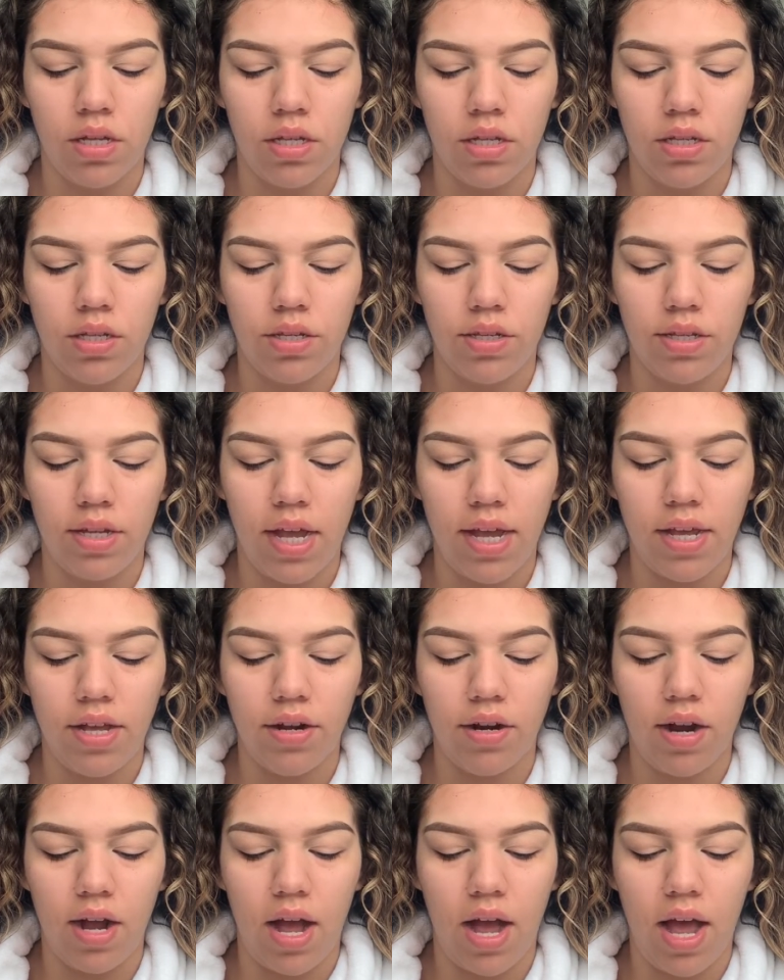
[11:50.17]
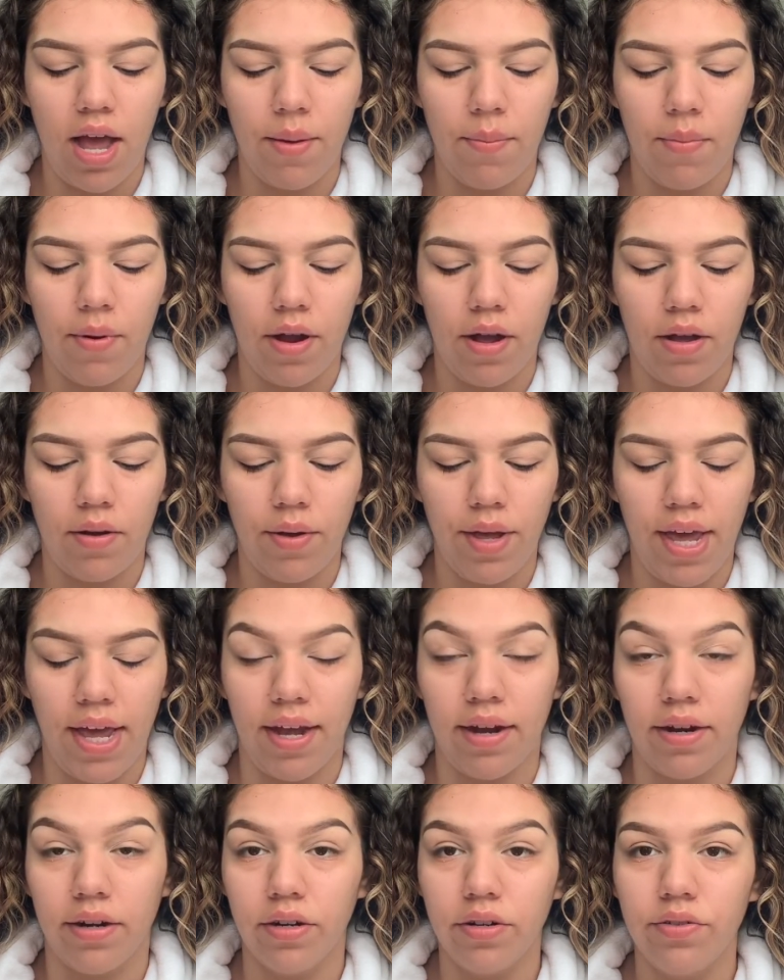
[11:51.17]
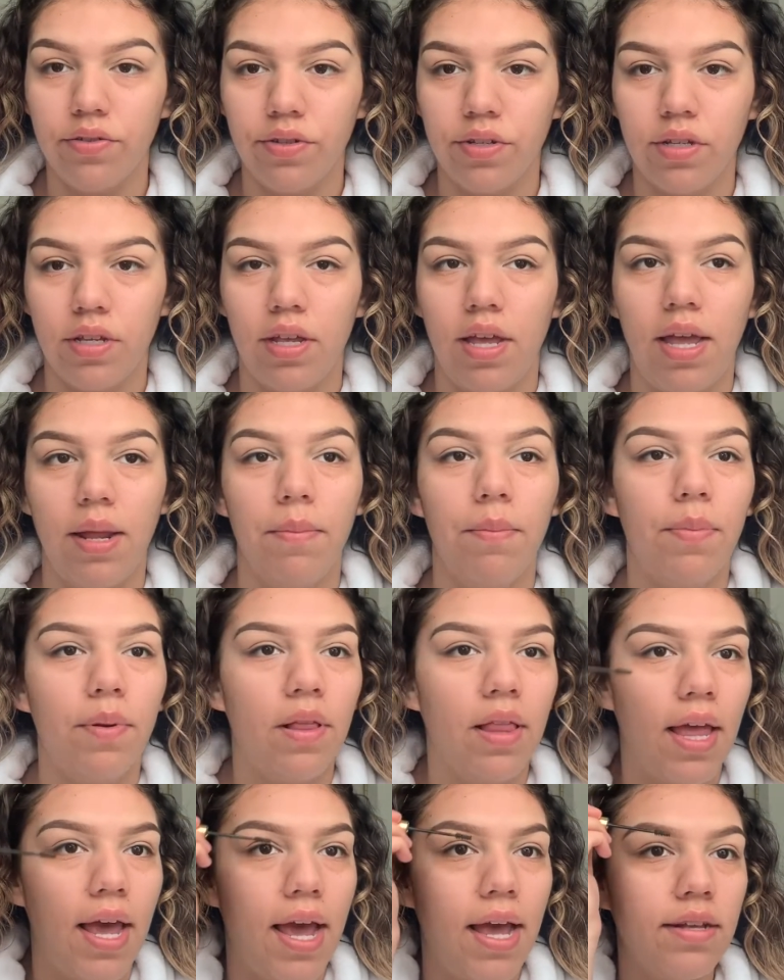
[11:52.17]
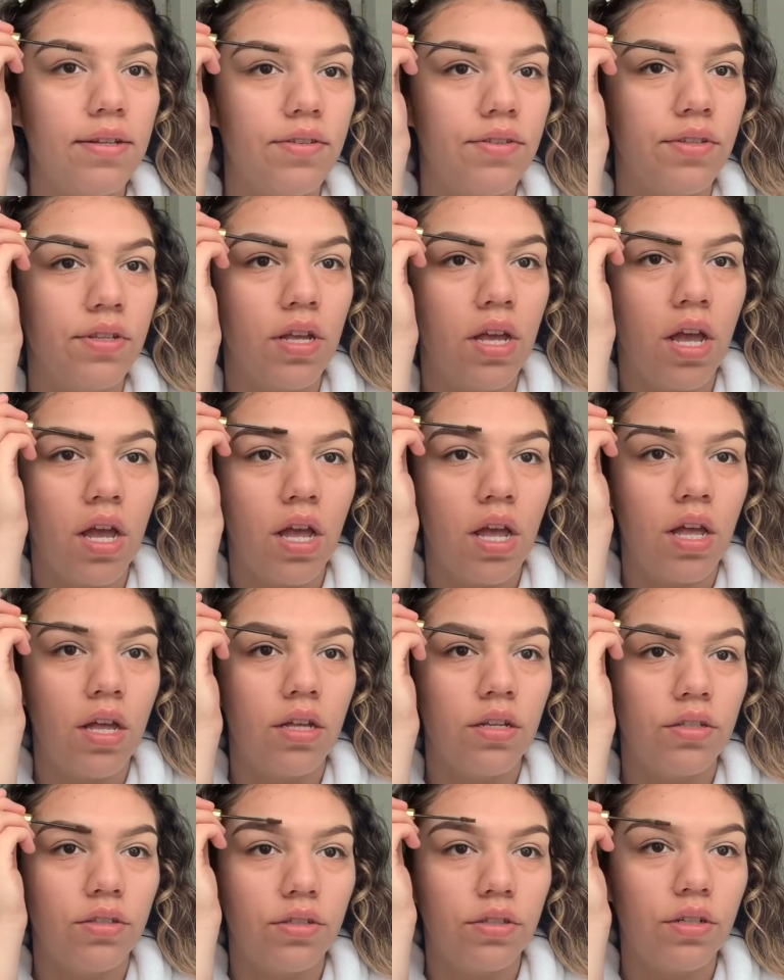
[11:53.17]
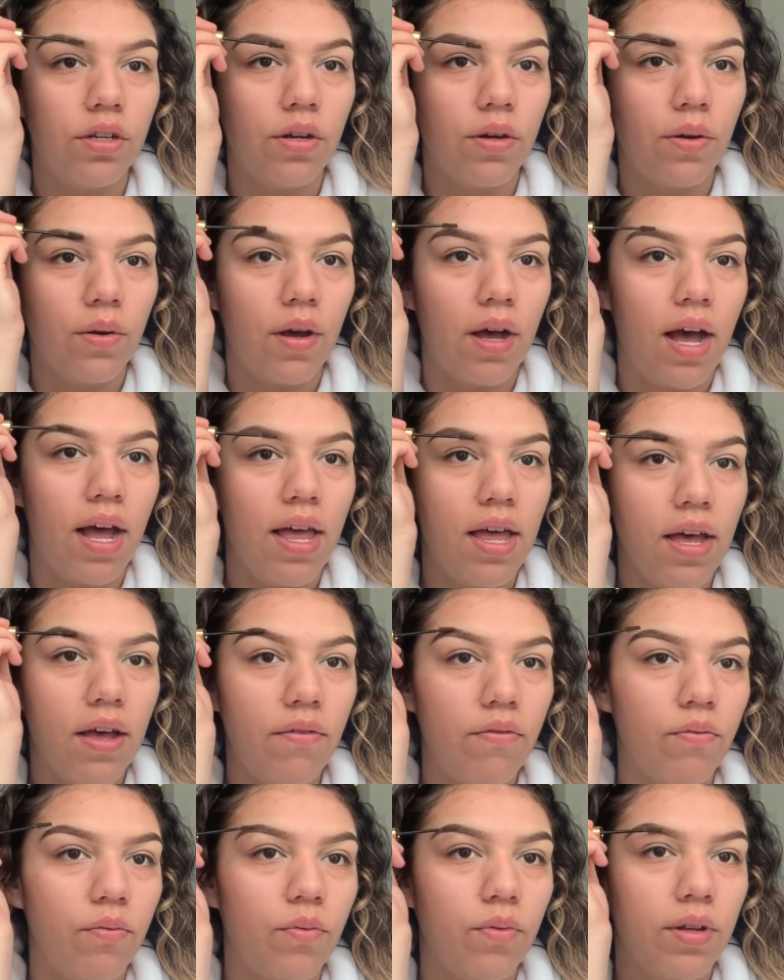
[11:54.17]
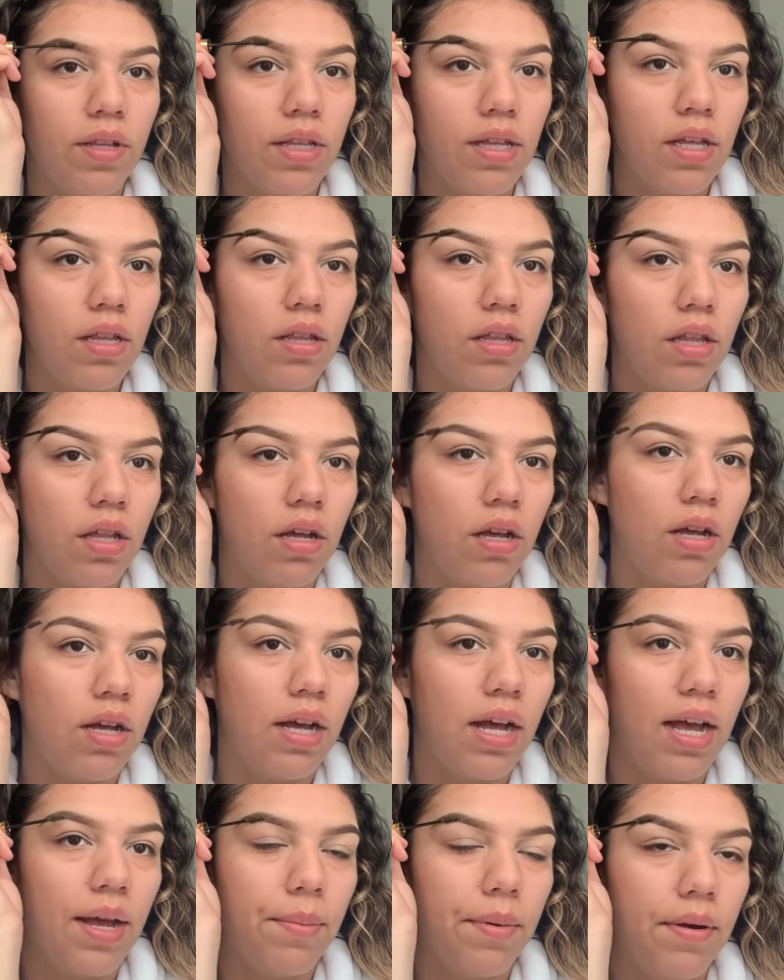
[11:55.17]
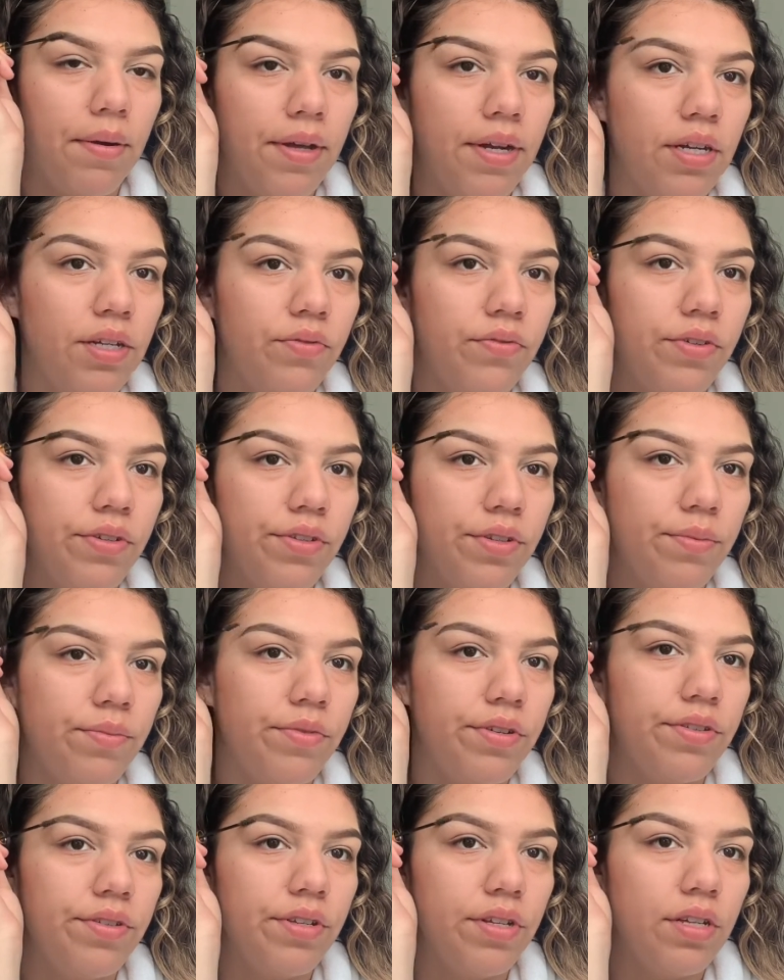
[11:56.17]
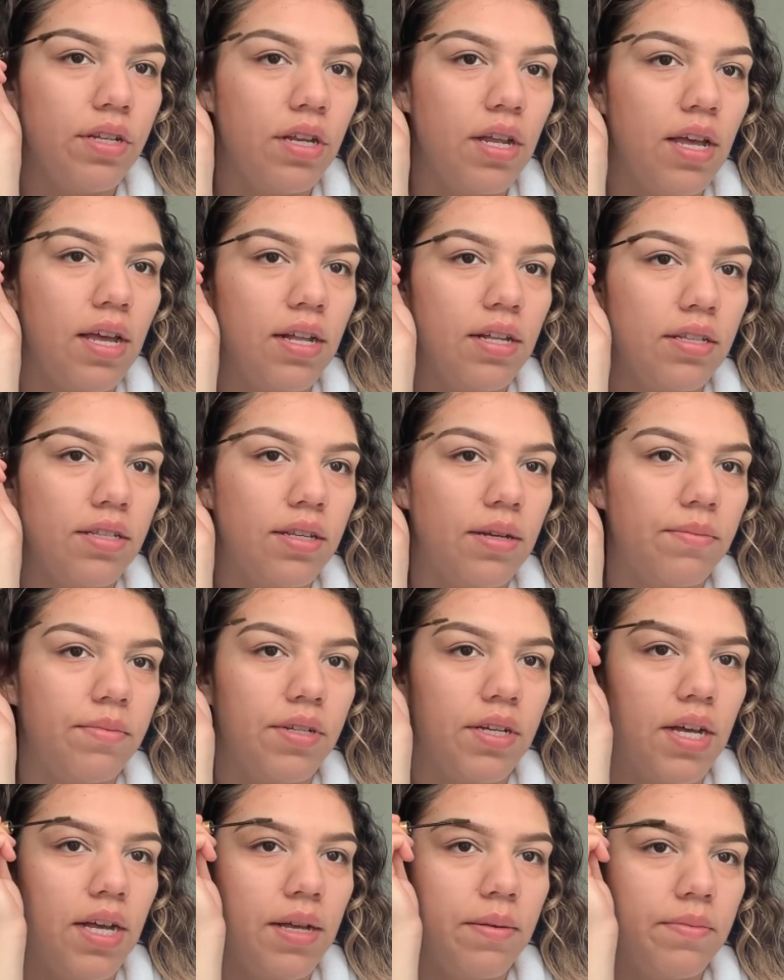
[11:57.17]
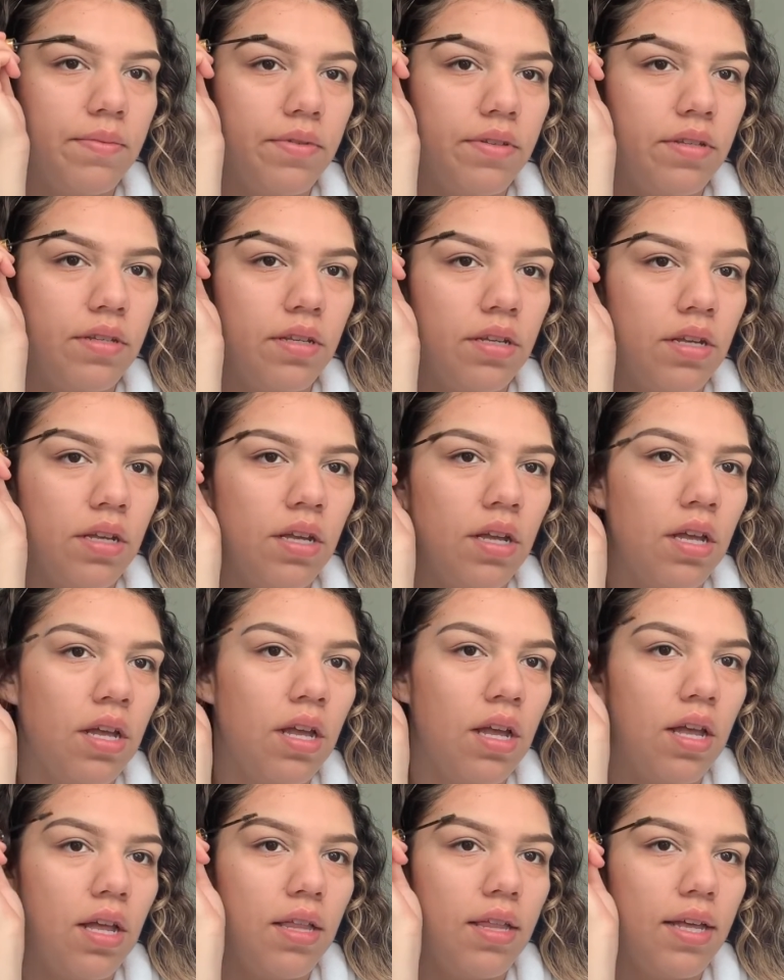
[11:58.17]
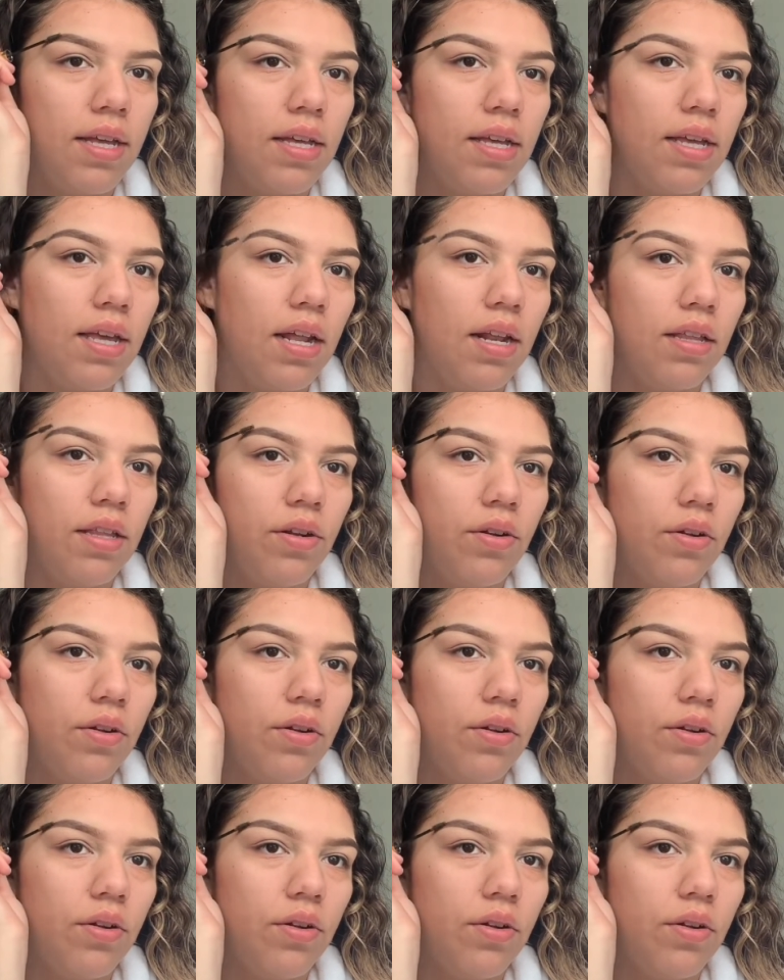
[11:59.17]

set your eyebrow hairs in place. So I have really long eyebrow hairs for some reason, and sometimes you can get a little